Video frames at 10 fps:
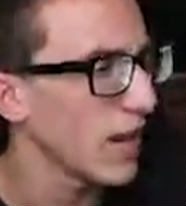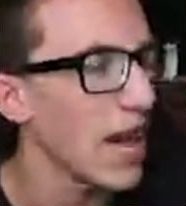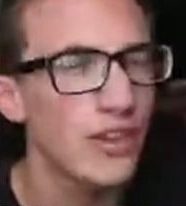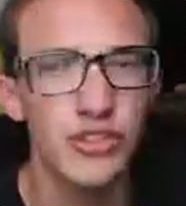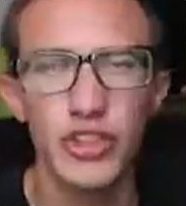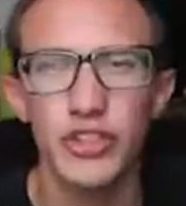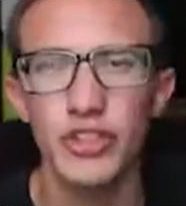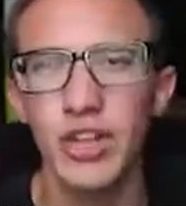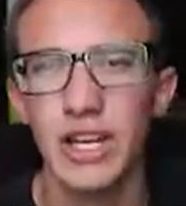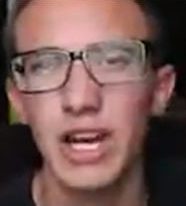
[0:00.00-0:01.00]
my Astros
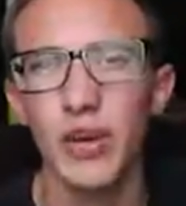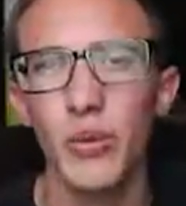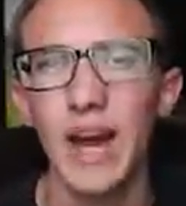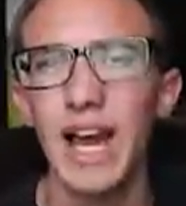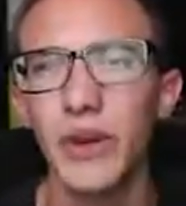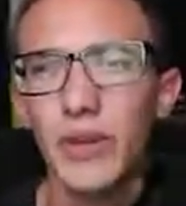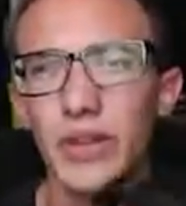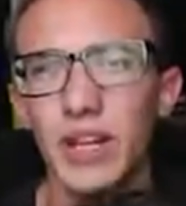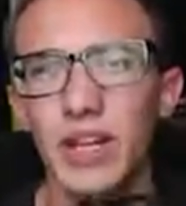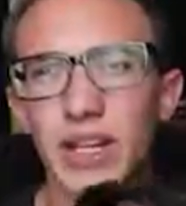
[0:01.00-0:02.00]
are like kind of whack
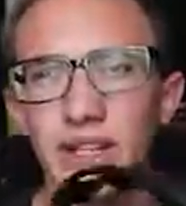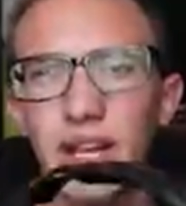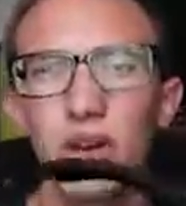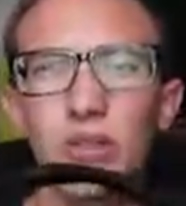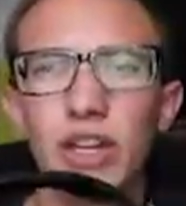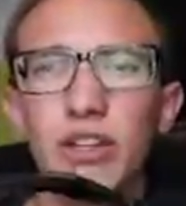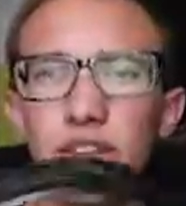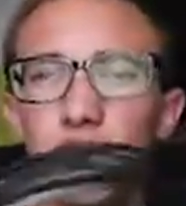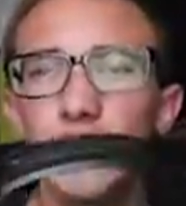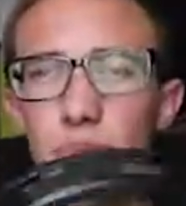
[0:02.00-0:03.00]
with it. Like they don't,
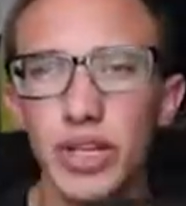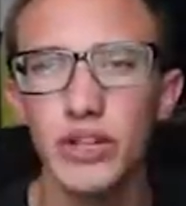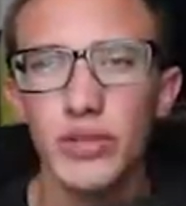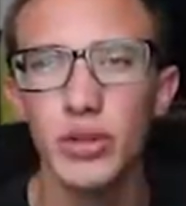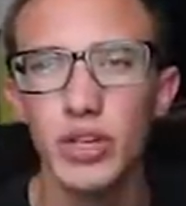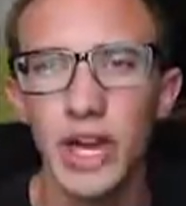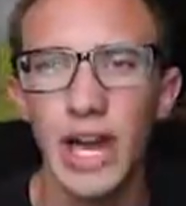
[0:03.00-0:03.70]
these are PS4